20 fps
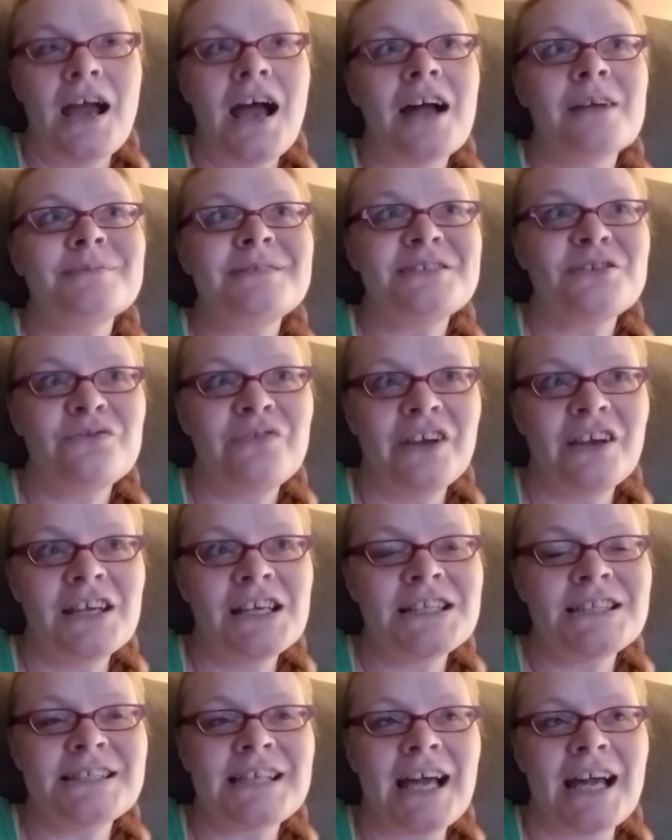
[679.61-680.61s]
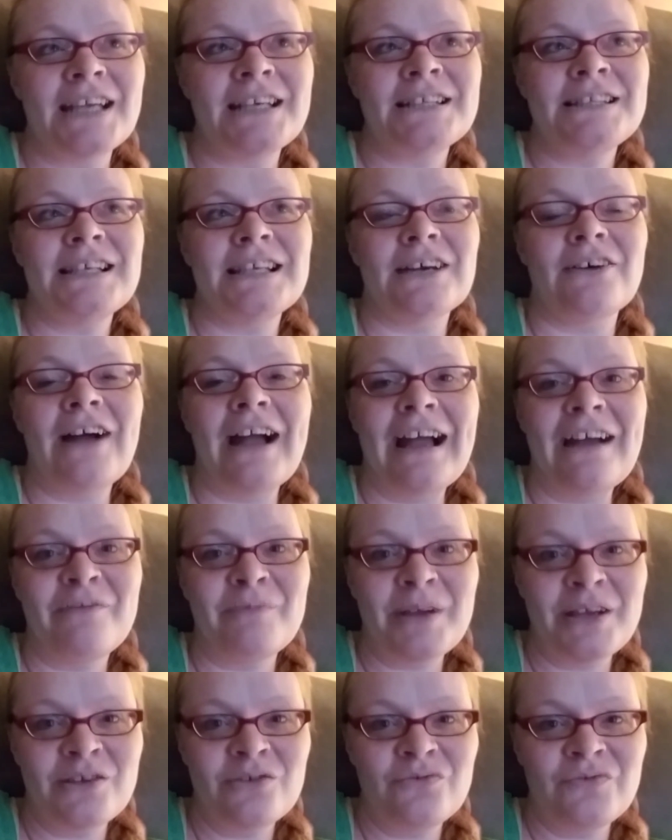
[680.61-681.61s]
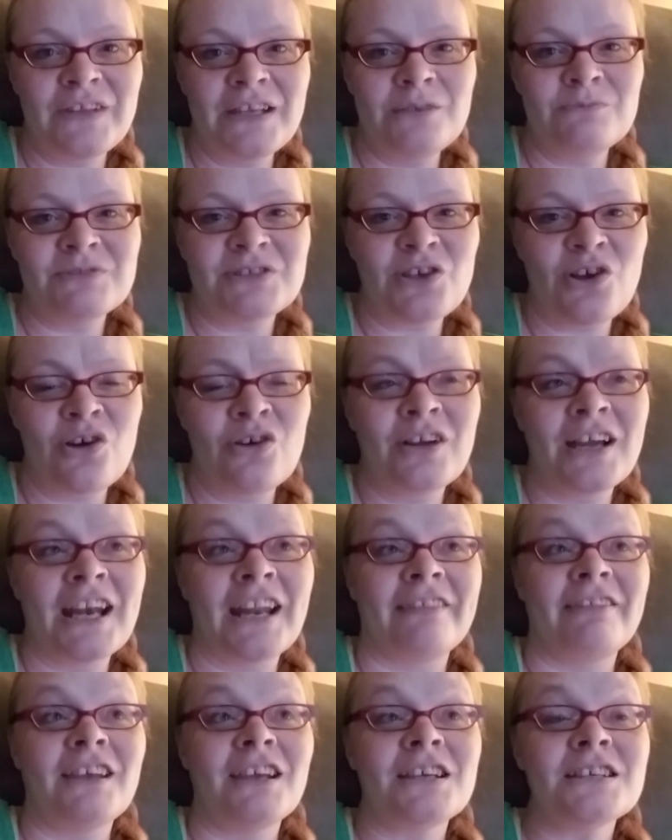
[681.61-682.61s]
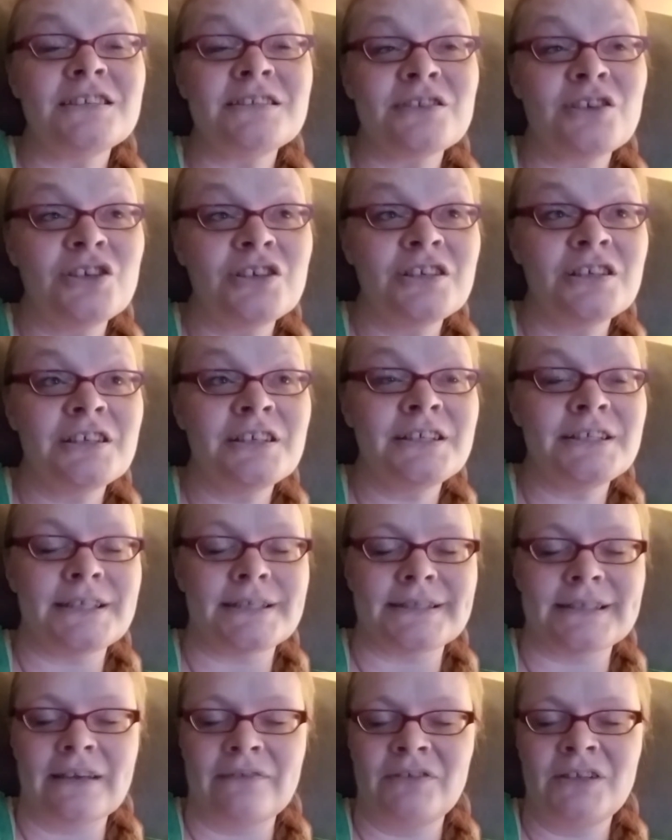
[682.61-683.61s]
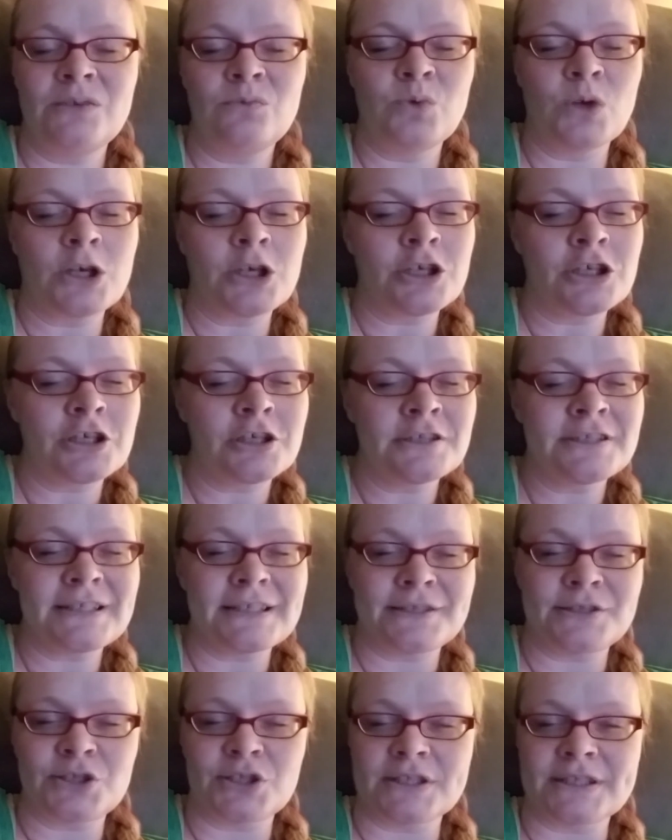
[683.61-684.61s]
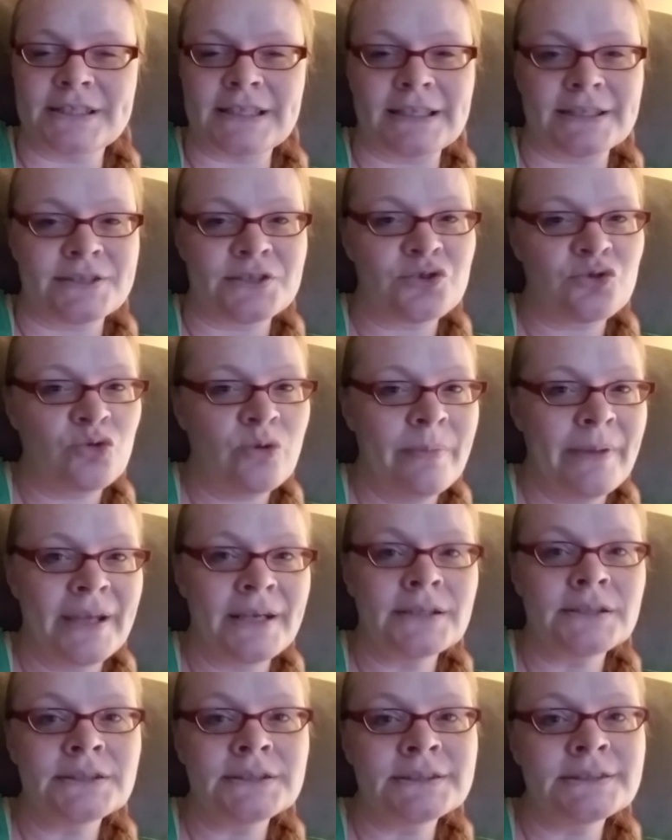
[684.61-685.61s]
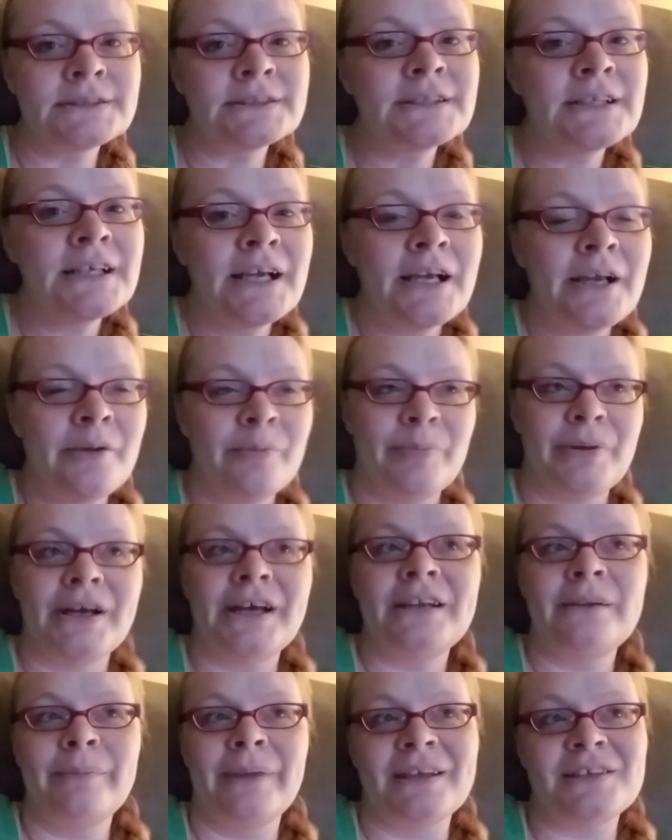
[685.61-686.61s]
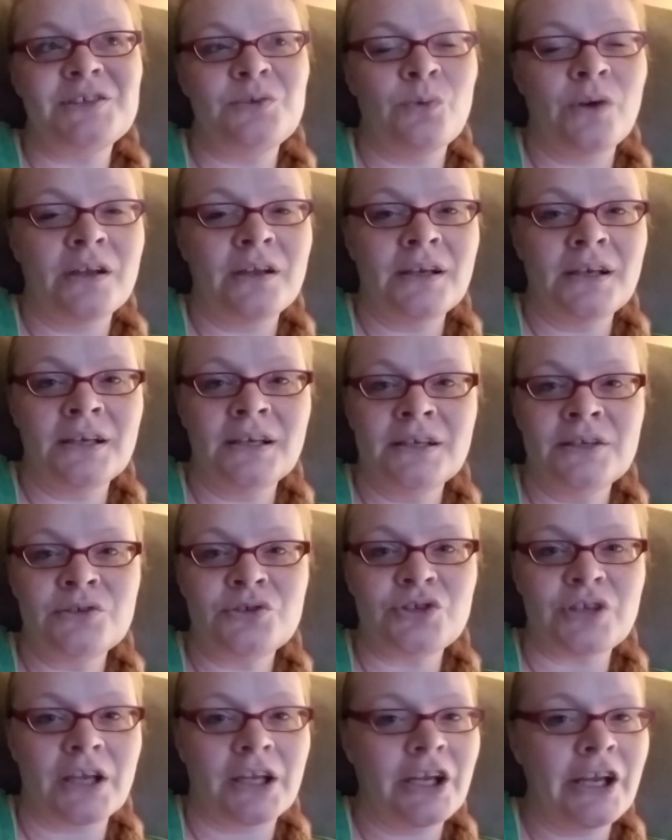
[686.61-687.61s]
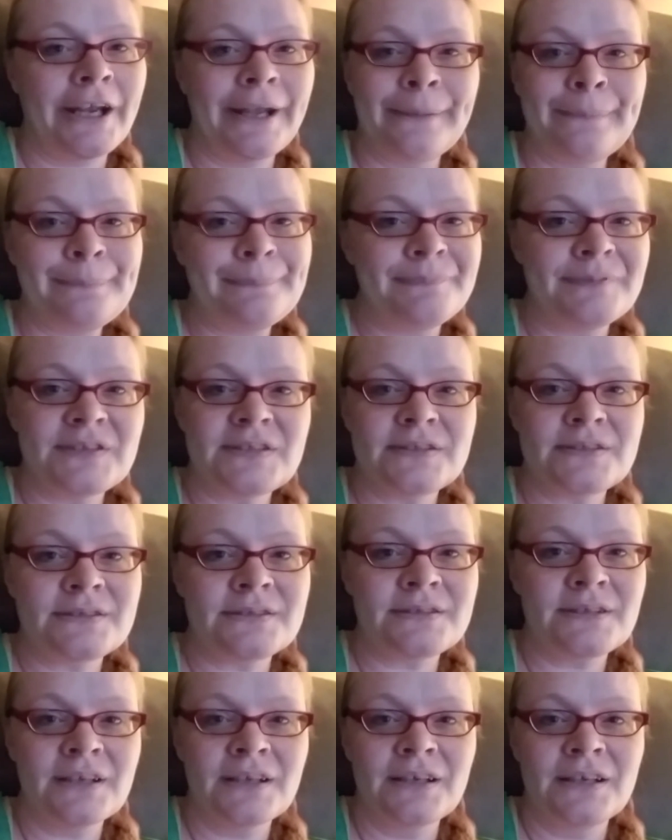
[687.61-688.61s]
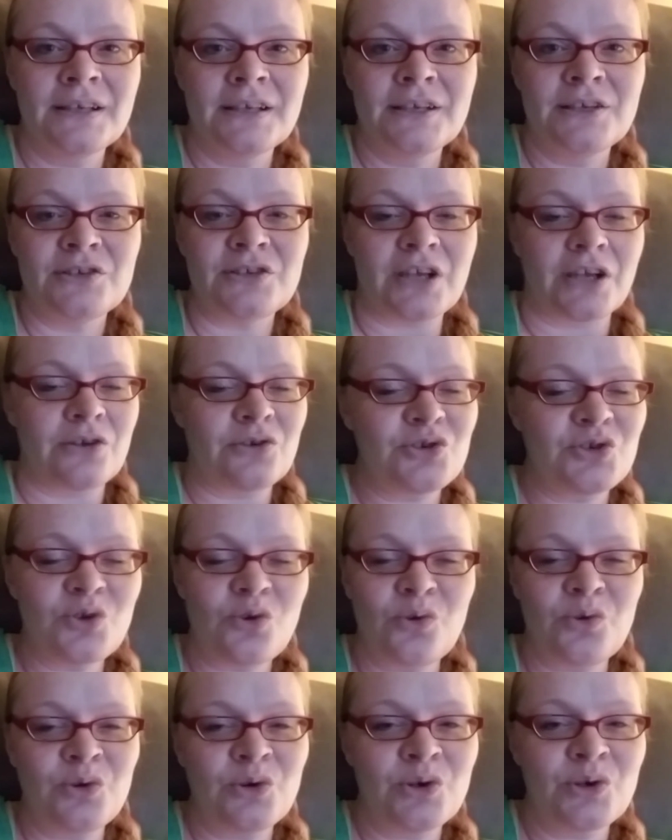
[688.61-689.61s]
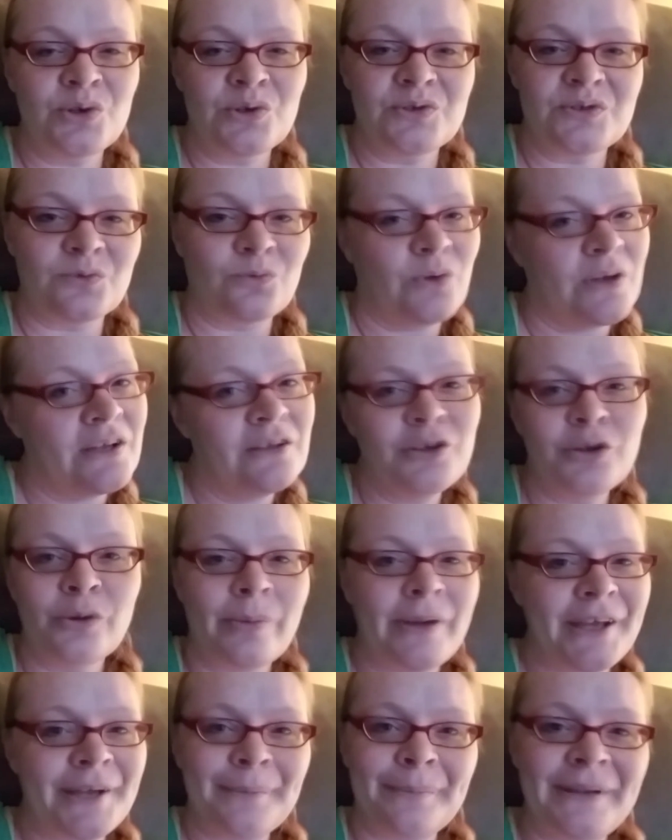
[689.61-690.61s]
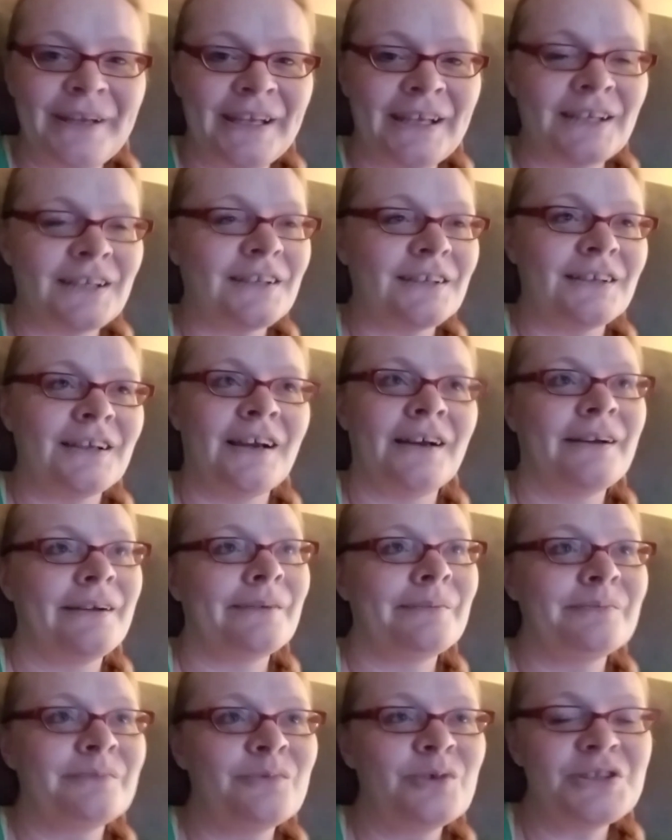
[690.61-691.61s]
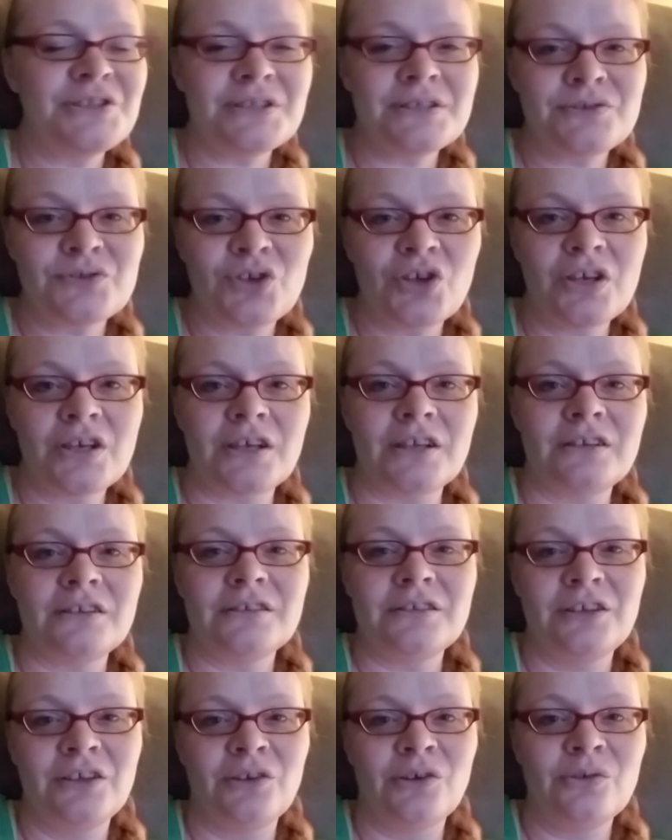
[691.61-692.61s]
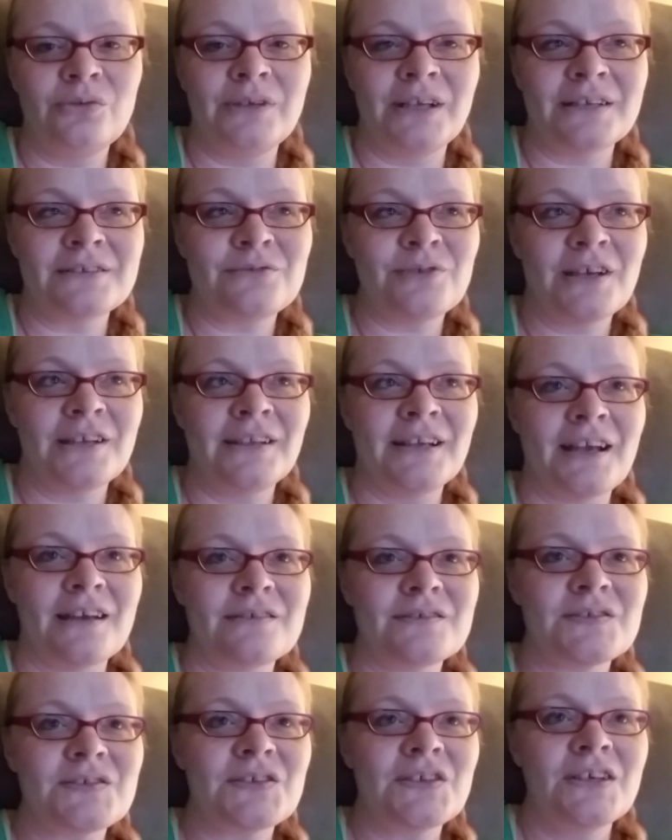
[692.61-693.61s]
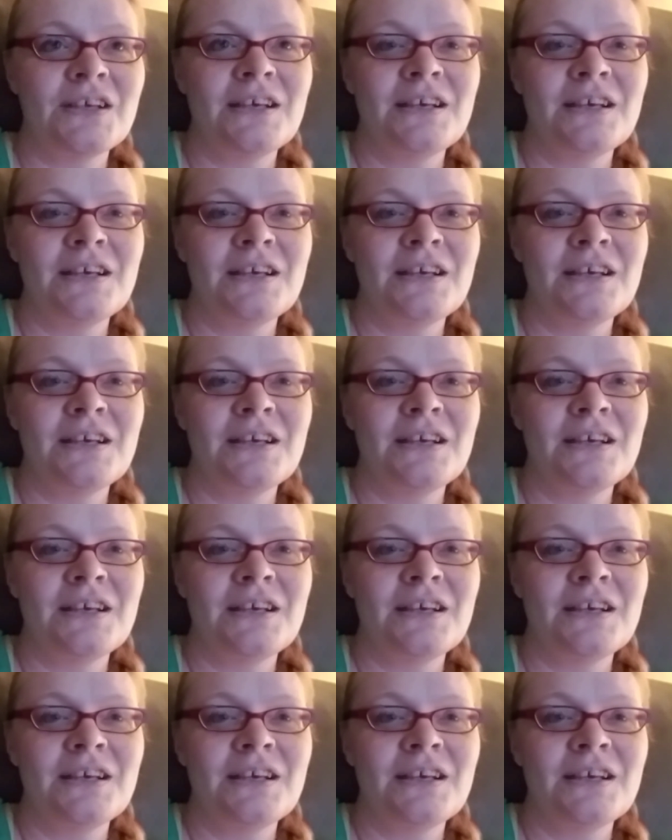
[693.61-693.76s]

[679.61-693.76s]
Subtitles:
I'm still very excited that I'll have my own theme song, and I think it's good. It doesn't have any words. It's just instrumental, but it makes you want to shake your hips, shake your shoulders, wiggle your butt a bit, which is good, you know, dance around the house.